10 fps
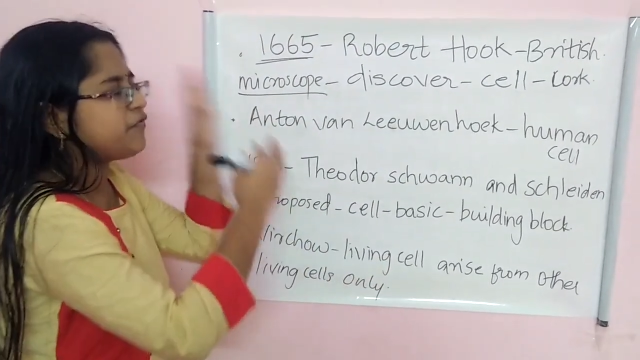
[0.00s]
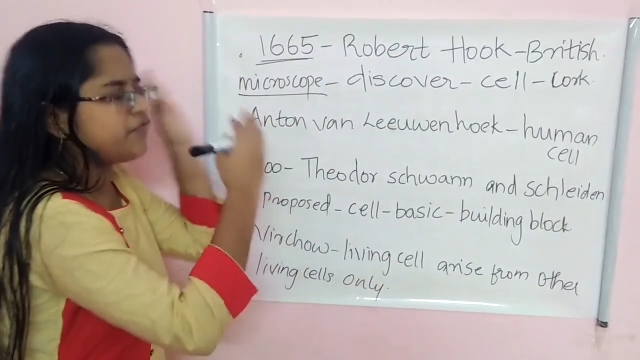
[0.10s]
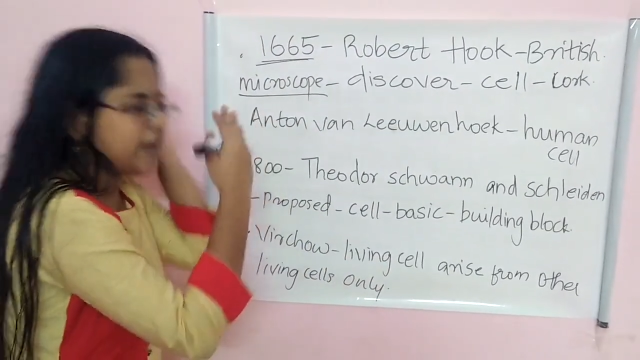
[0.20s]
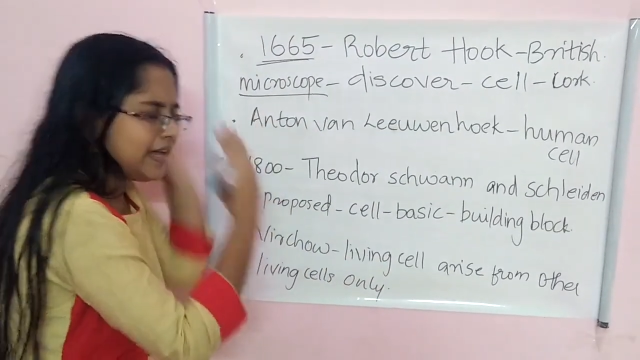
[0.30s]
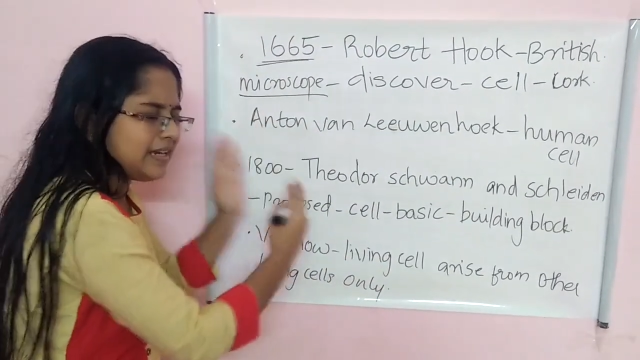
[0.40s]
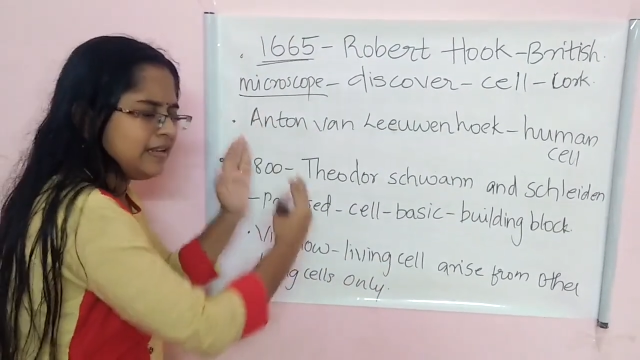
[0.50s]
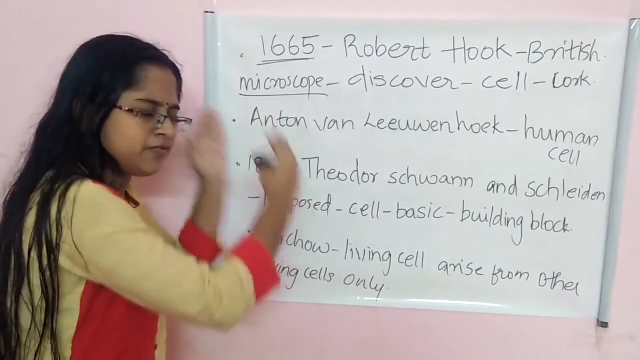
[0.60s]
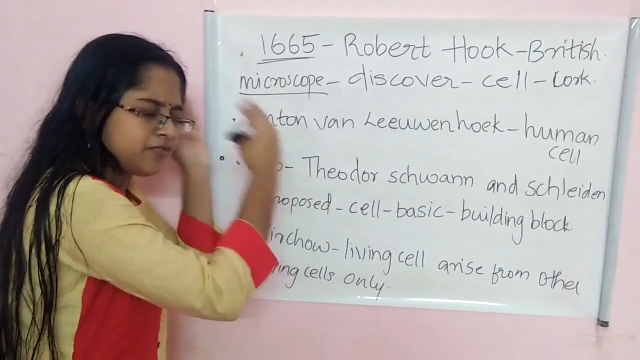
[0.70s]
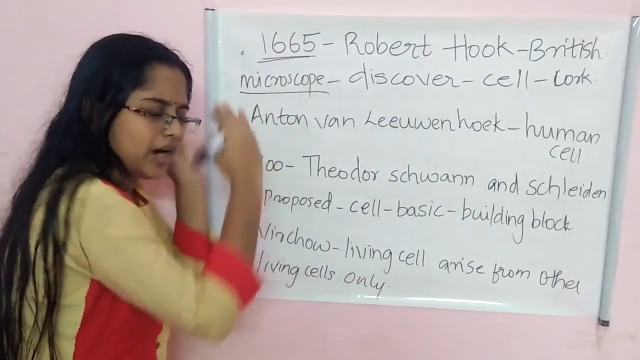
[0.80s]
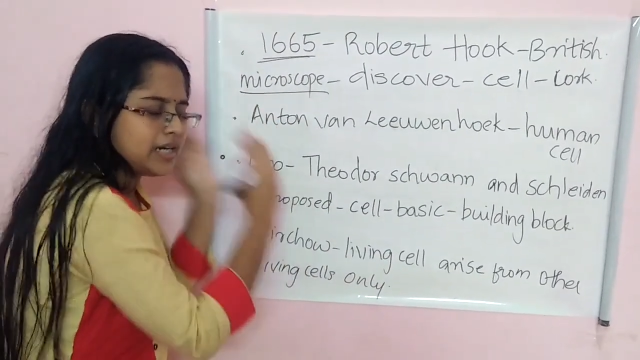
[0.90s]
It's a very
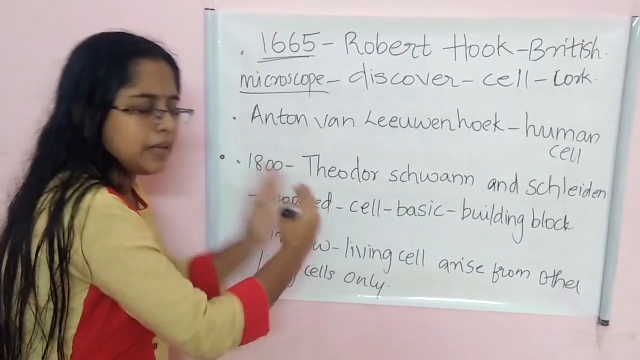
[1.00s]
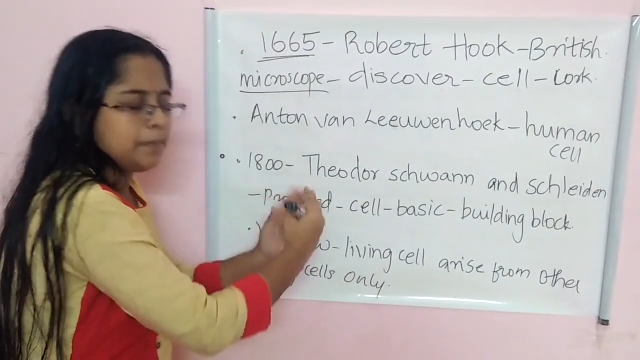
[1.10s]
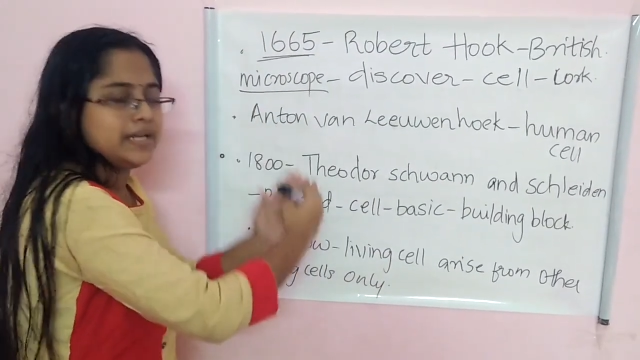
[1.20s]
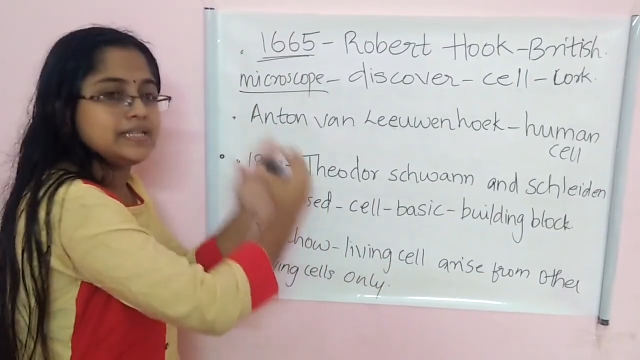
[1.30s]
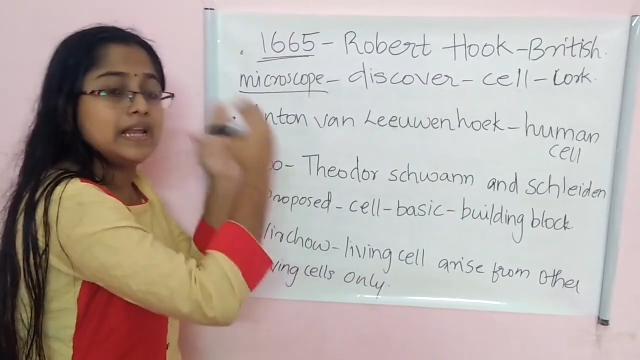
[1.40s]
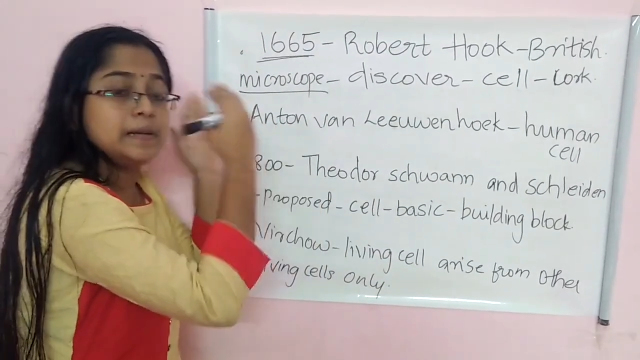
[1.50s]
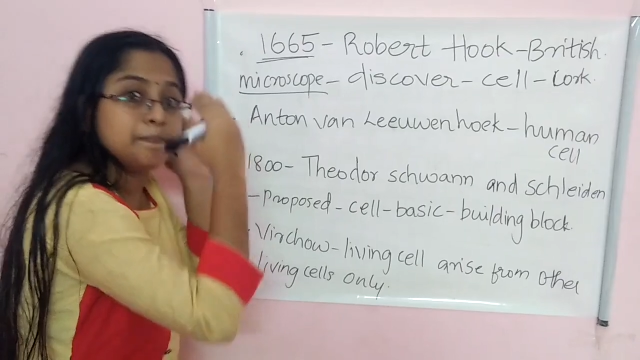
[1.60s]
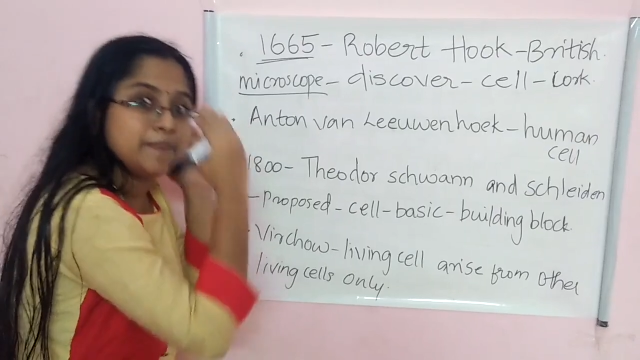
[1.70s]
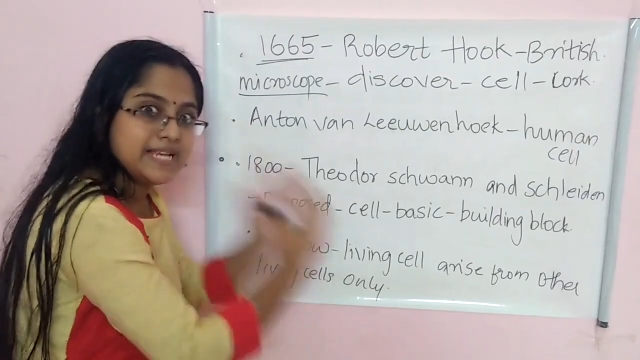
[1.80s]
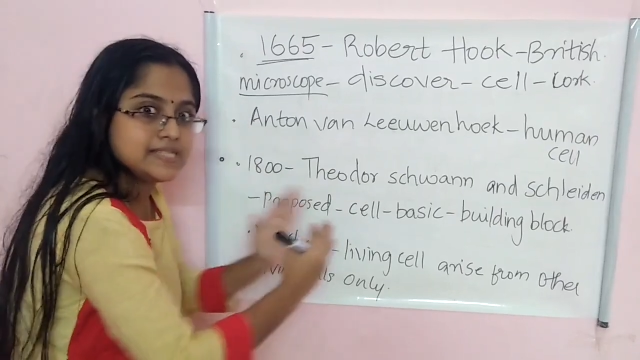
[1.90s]
fundamental
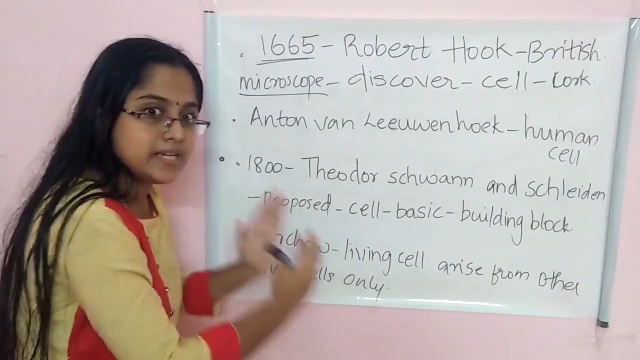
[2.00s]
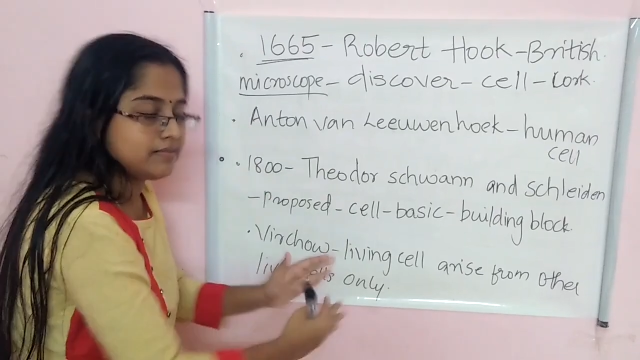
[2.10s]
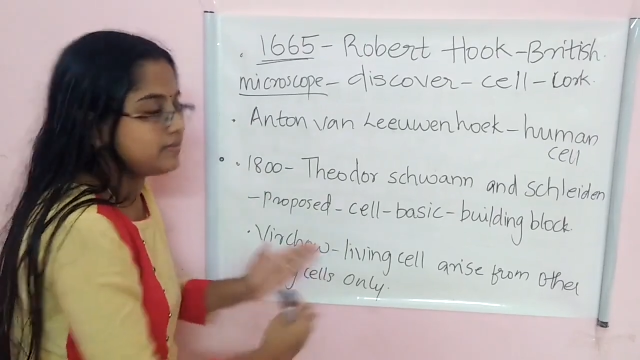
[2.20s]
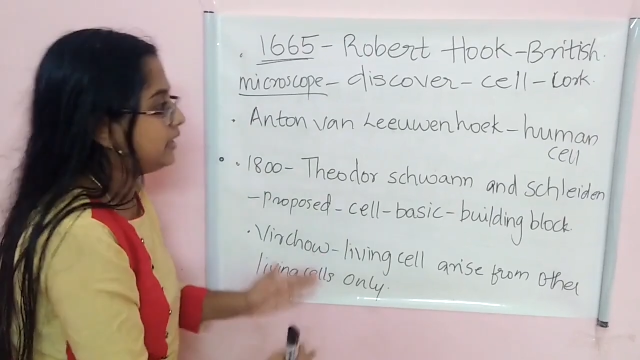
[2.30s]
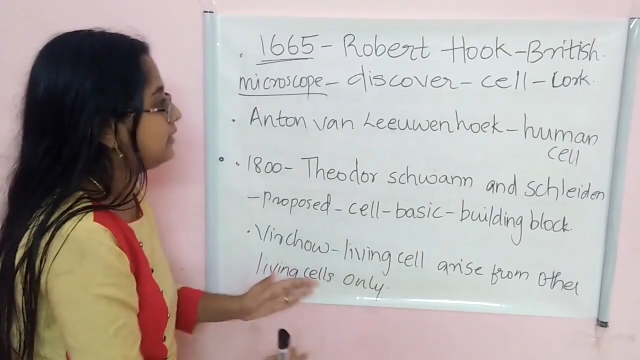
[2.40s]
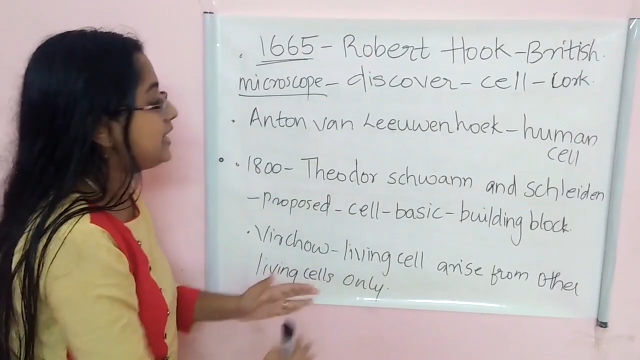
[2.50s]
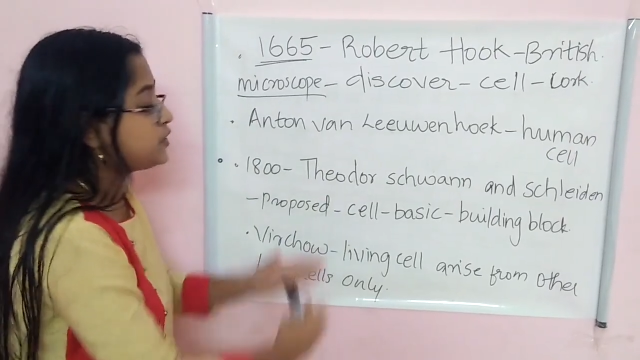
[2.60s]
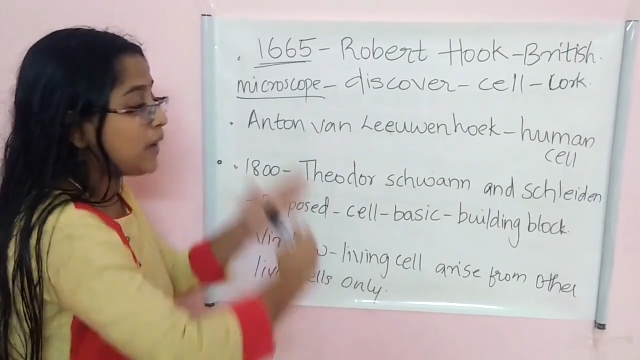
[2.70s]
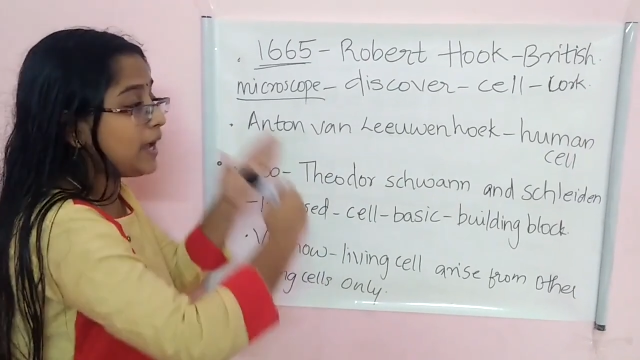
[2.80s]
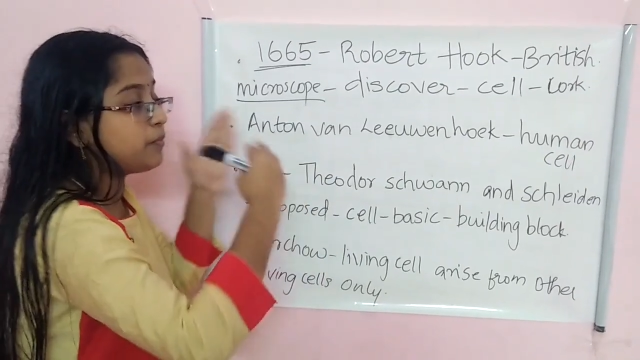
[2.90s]
and basic thing.
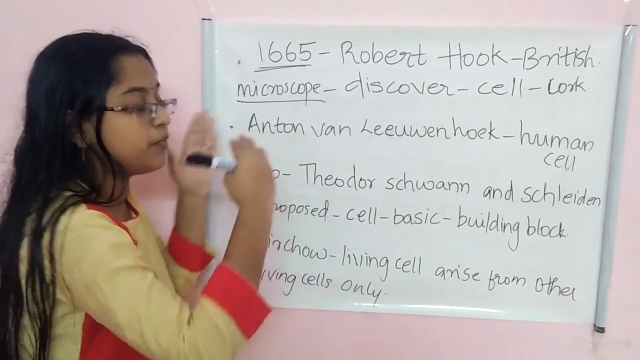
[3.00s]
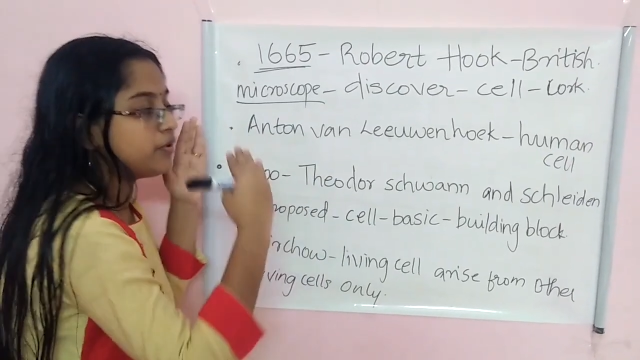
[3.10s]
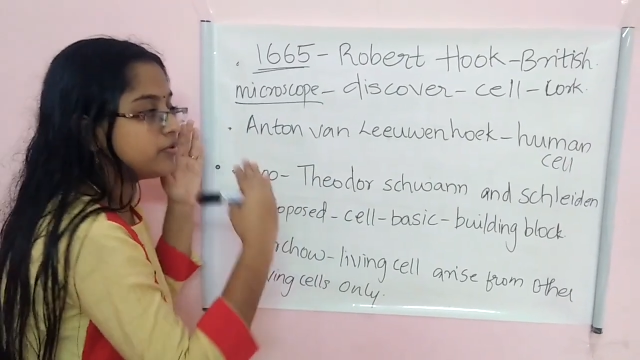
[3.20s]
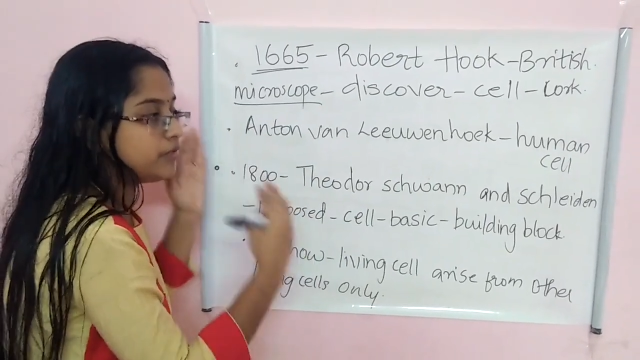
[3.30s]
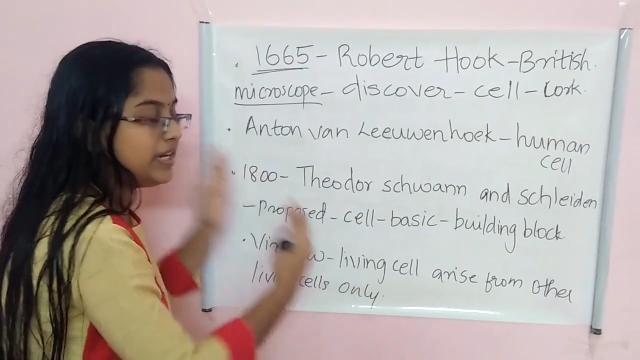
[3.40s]
That's why I'm